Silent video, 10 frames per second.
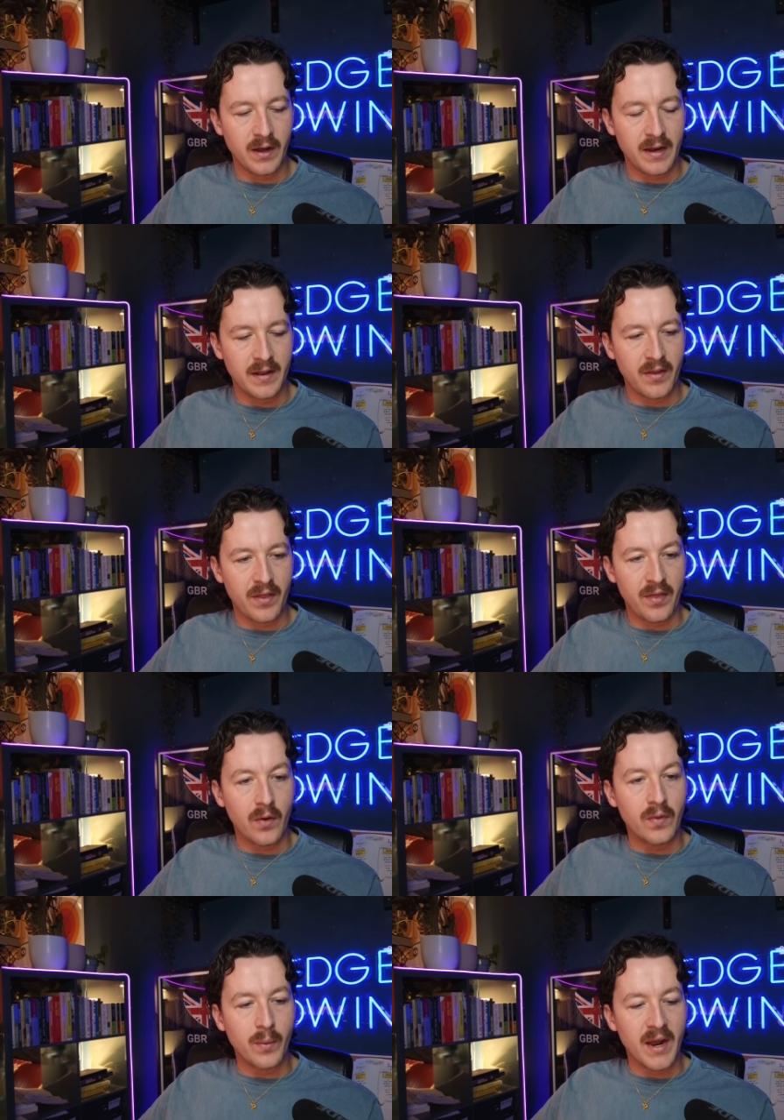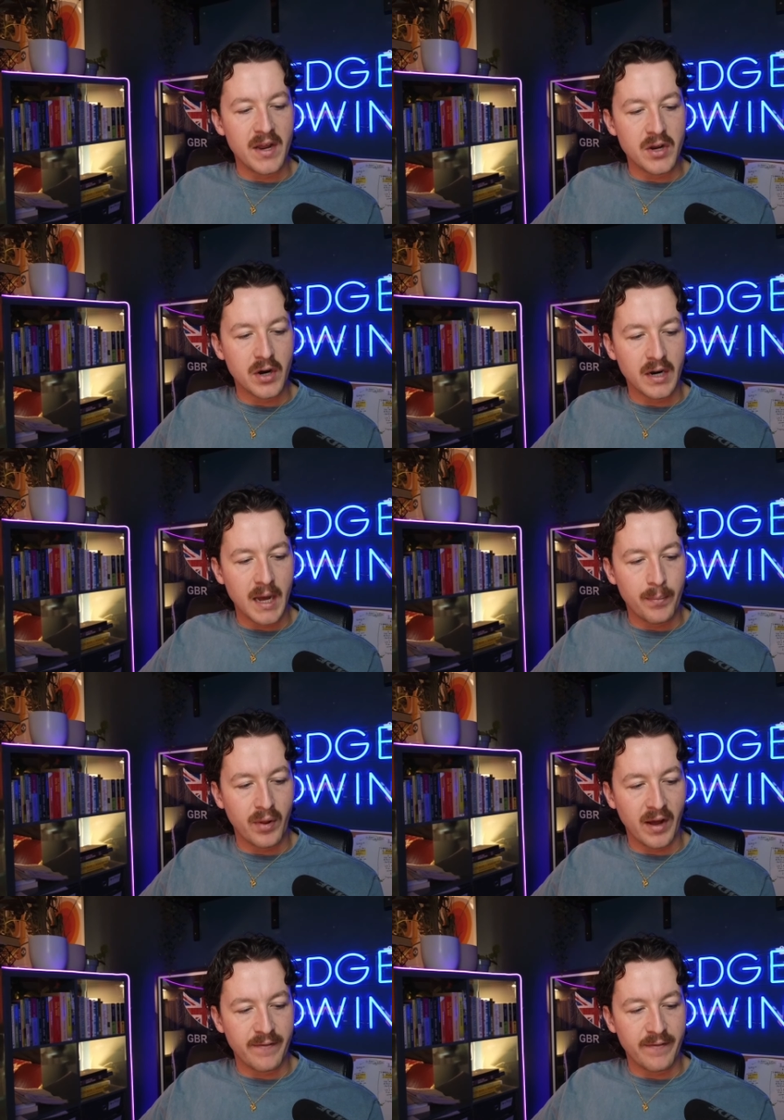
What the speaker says: And the only way you're going to apply